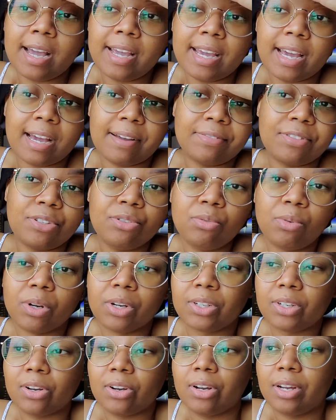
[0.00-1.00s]
have to
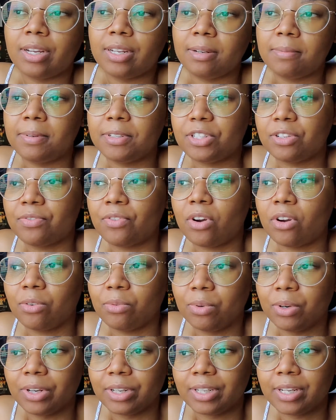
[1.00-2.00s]
work on a bunch of
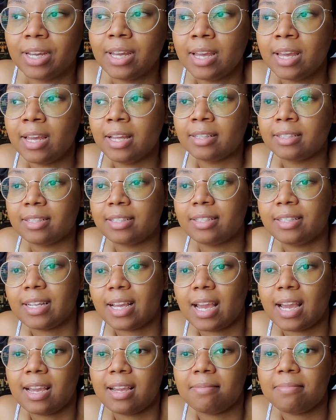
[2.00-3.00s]
artwork
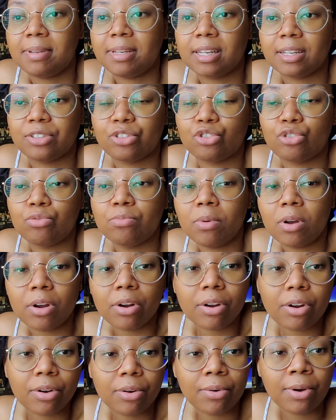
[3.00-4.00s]
today because
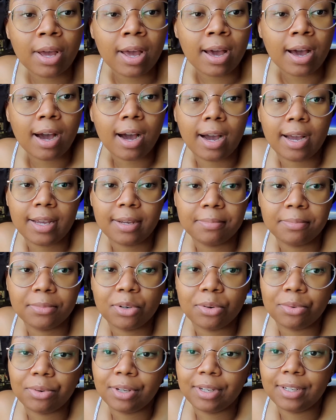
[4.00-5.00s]
tomorrow I am
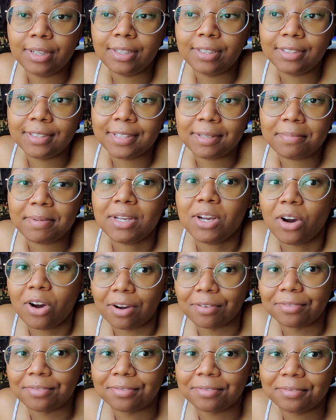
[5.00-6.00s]
going to be
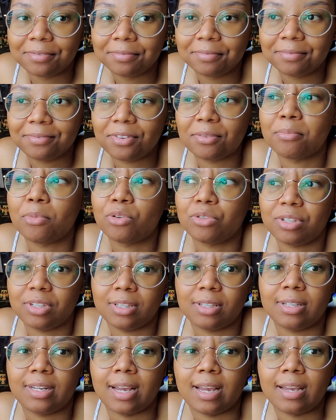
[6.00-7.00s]
off for most of
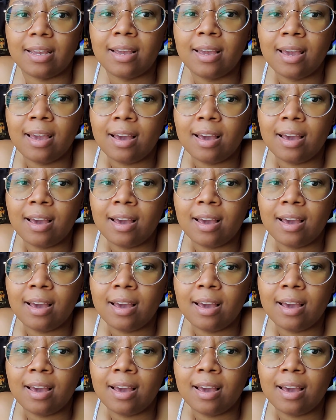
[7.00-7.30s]
the day.